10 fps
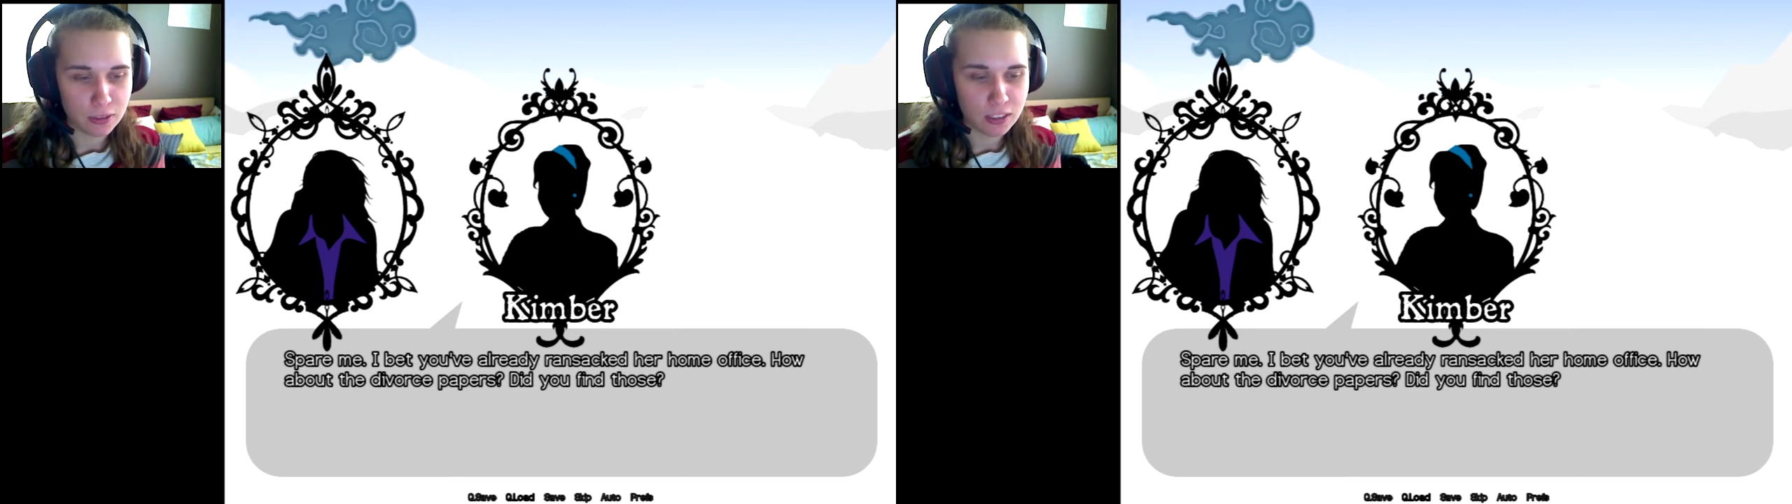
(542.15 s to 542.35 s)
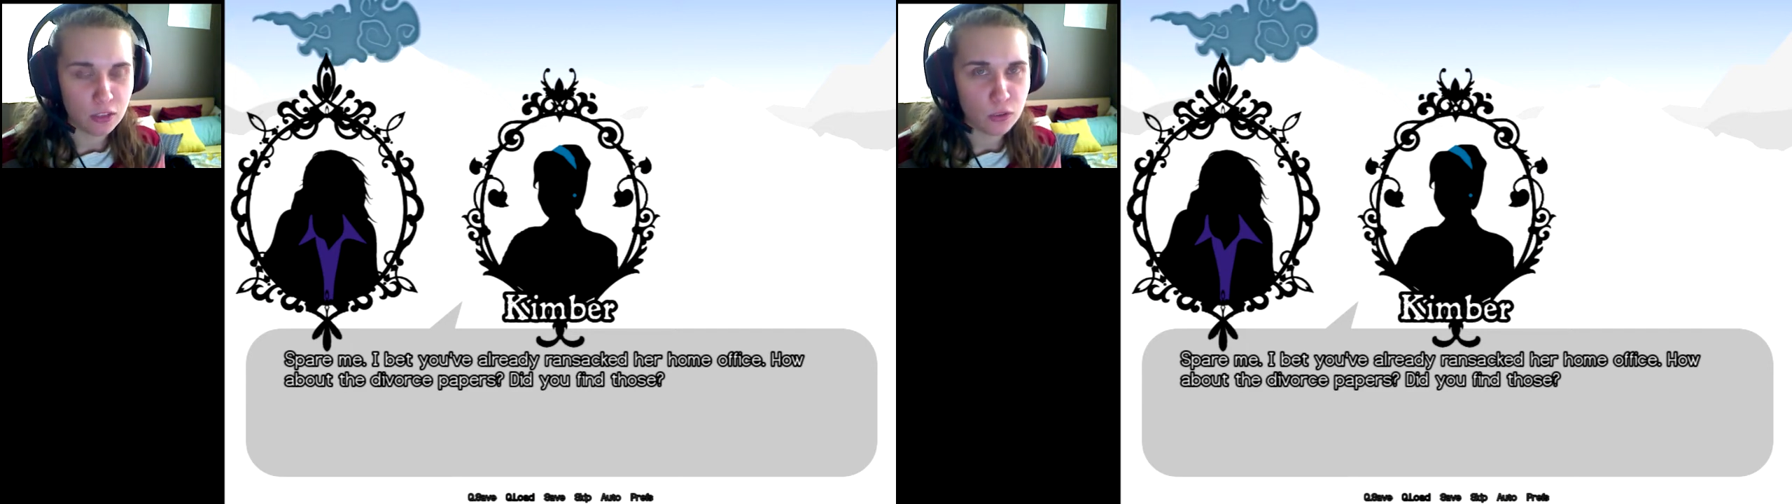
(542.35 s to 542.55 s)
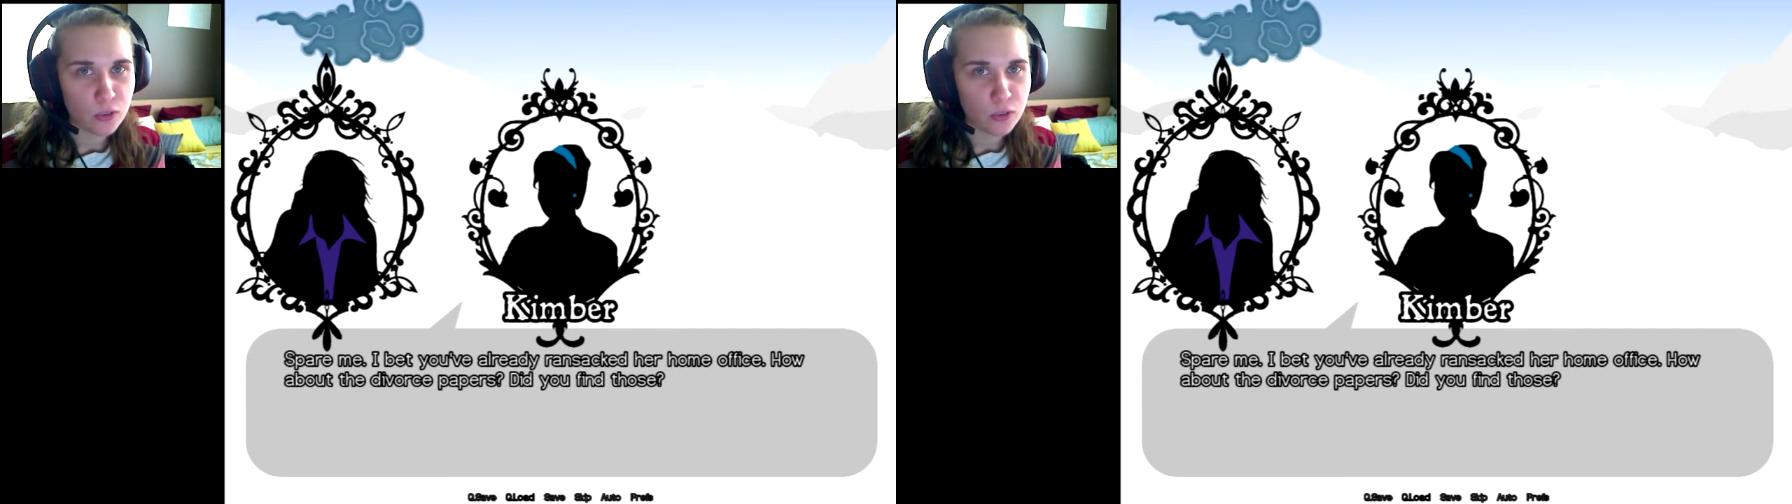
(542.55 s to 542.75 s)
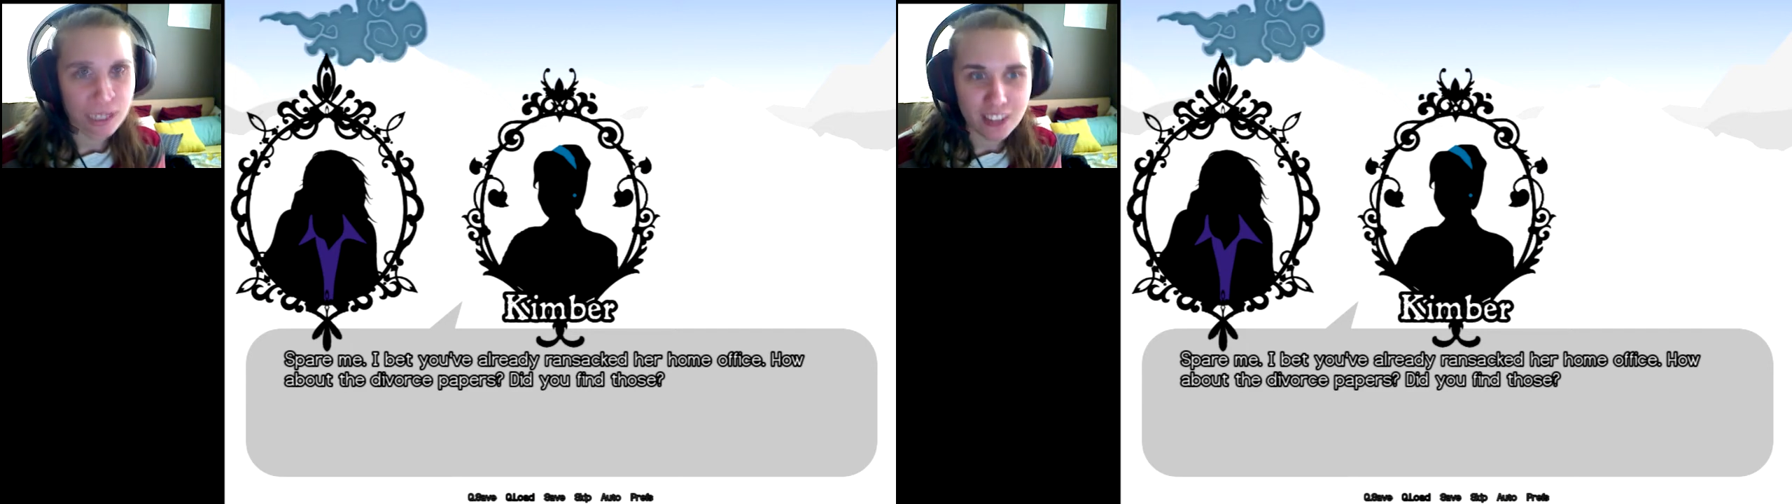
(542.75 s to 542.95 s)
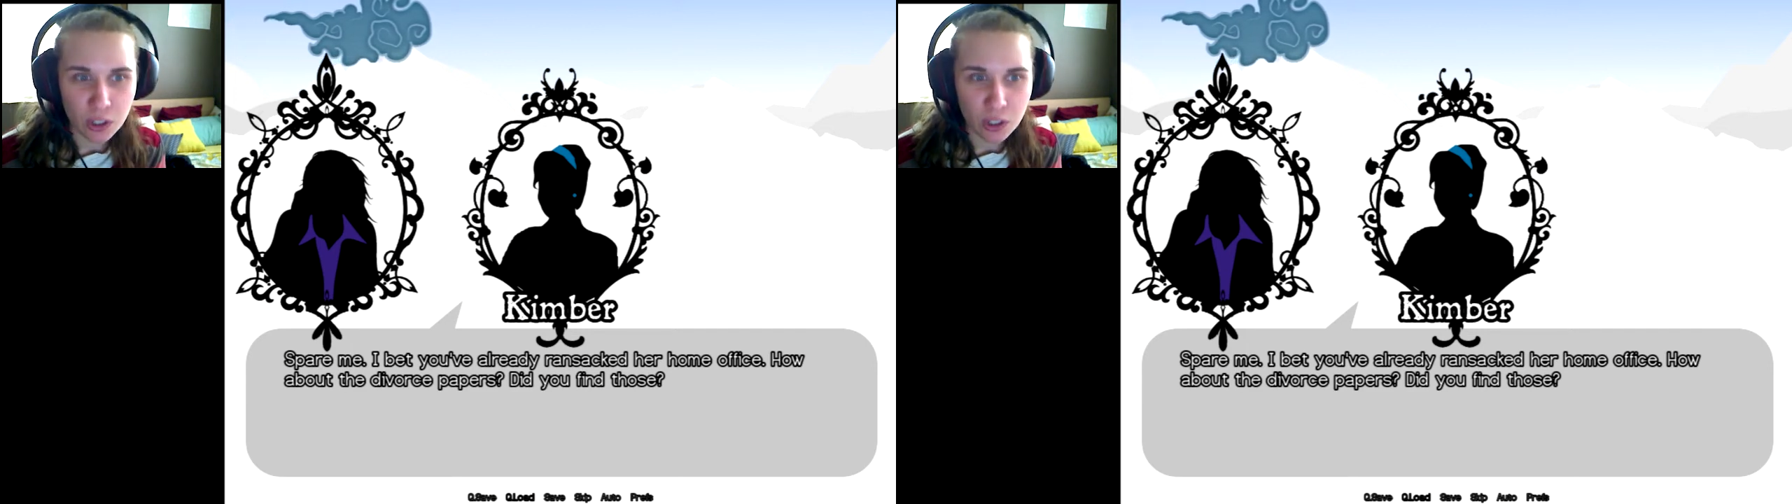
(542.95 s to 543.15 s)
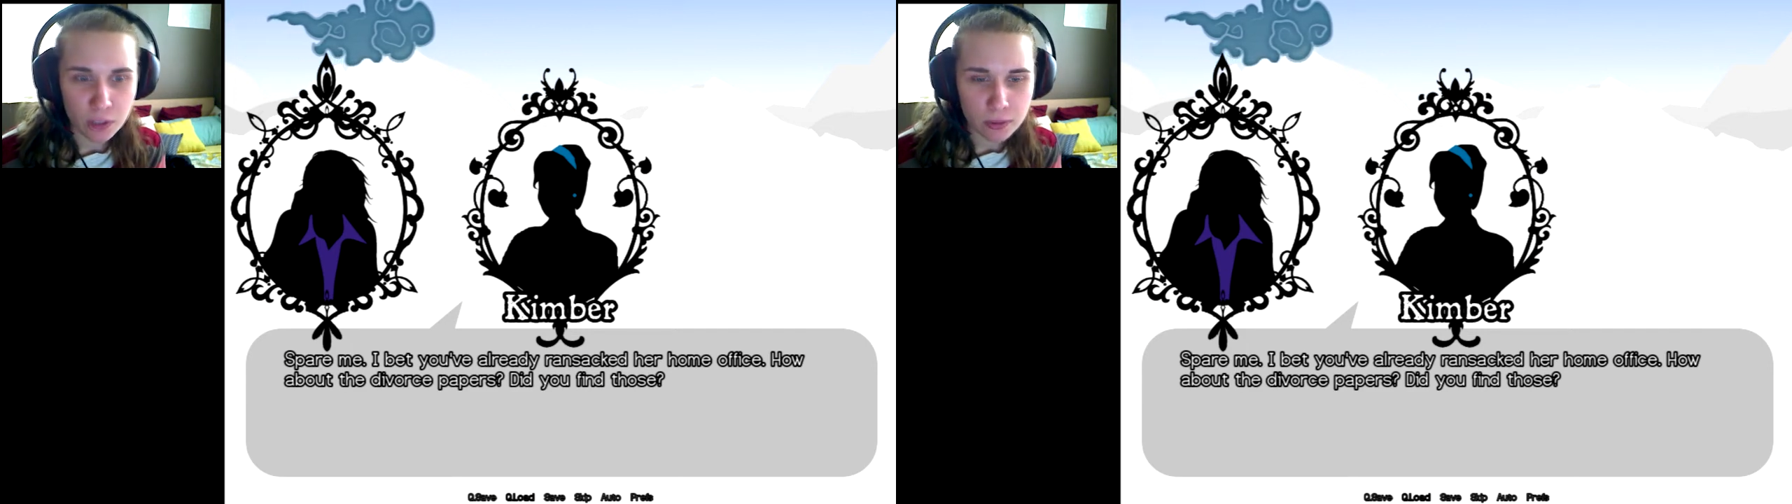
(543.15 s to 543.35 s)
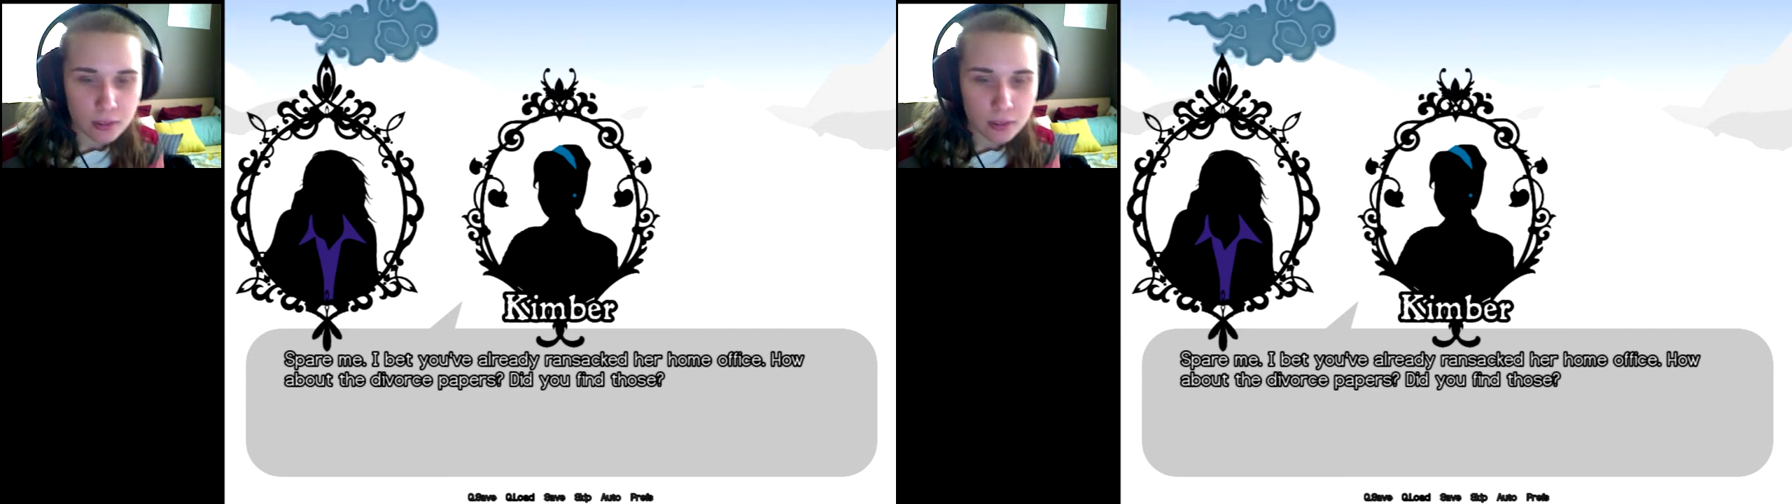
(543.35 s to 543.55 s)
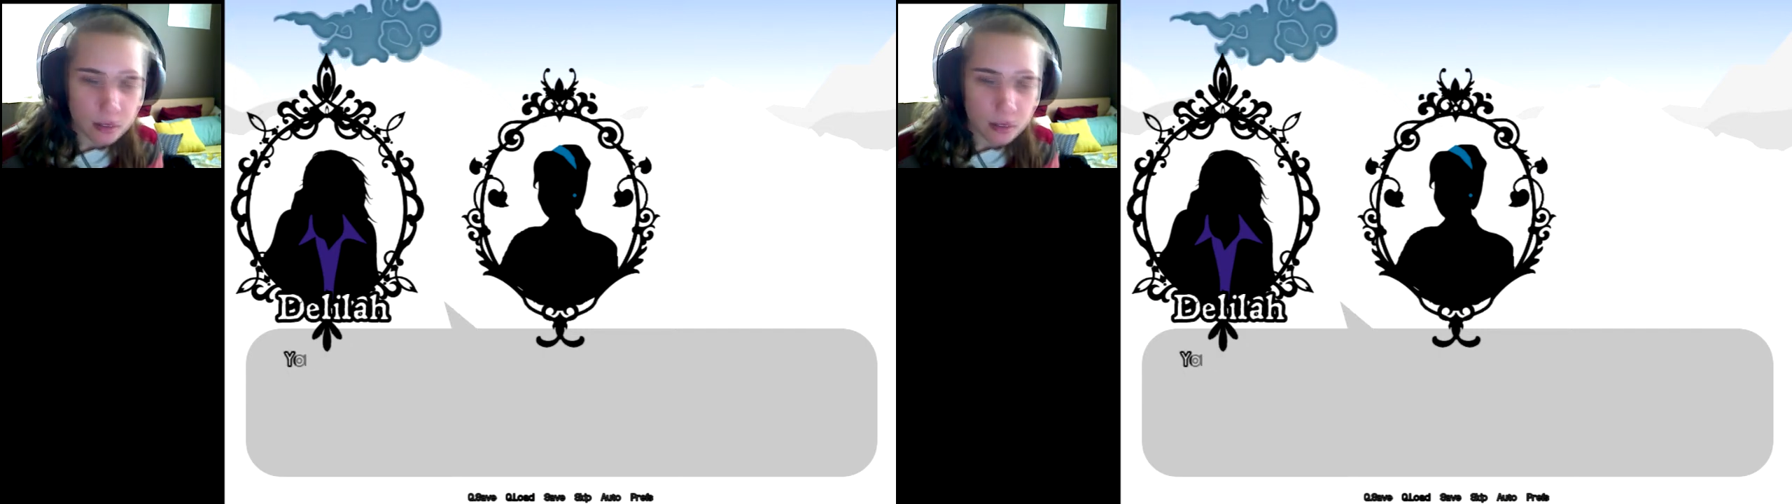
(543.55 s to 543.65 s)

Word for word: Did you find those?